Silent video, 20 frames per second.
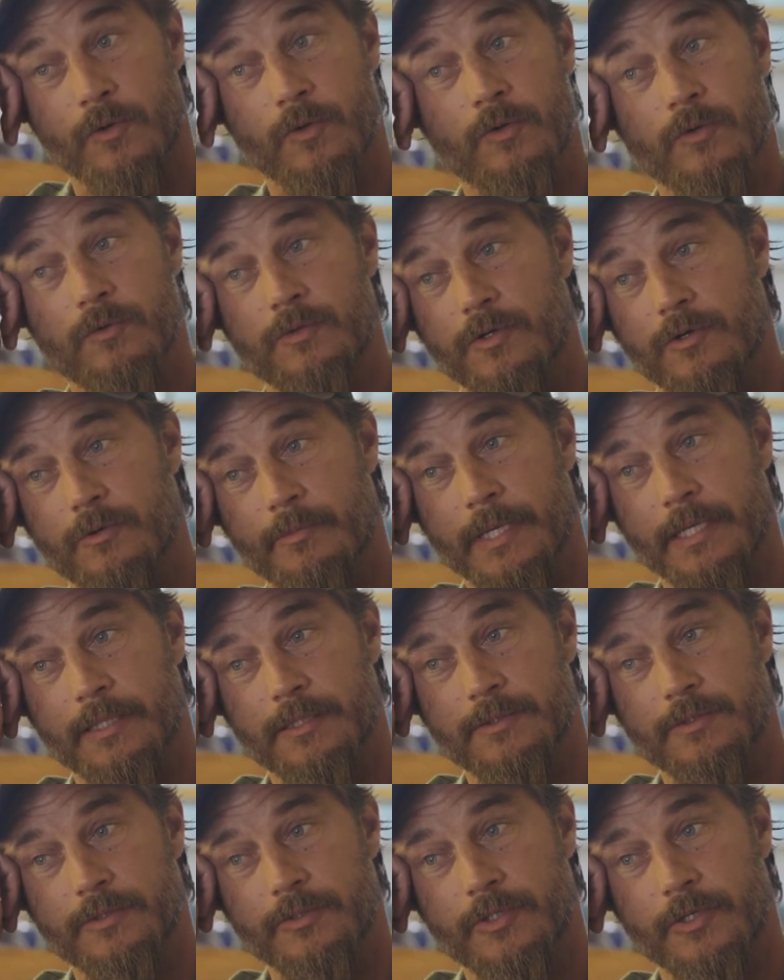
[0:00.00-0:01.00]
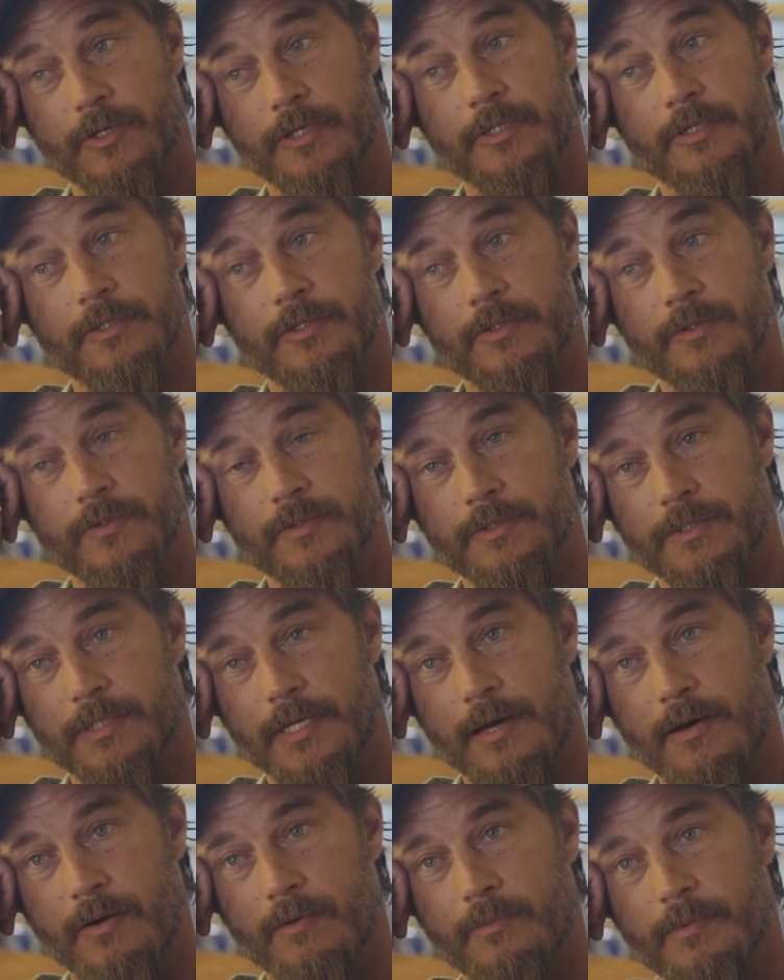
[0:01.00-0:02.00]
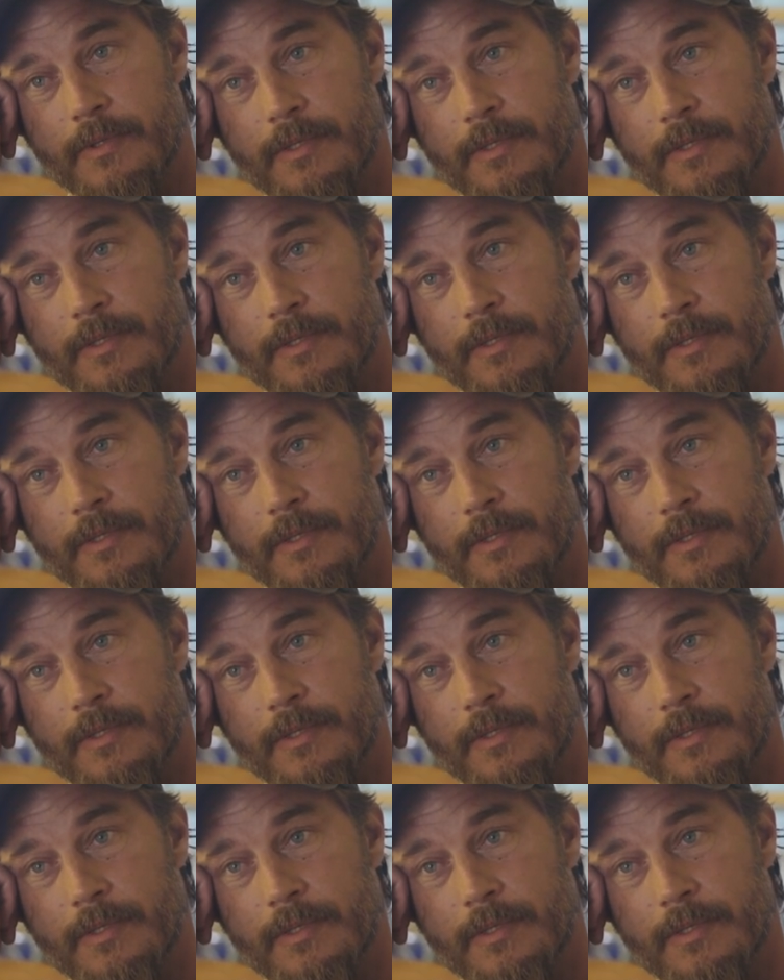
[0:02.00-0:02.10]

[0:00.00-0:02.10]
all Cormack is trying to do is to help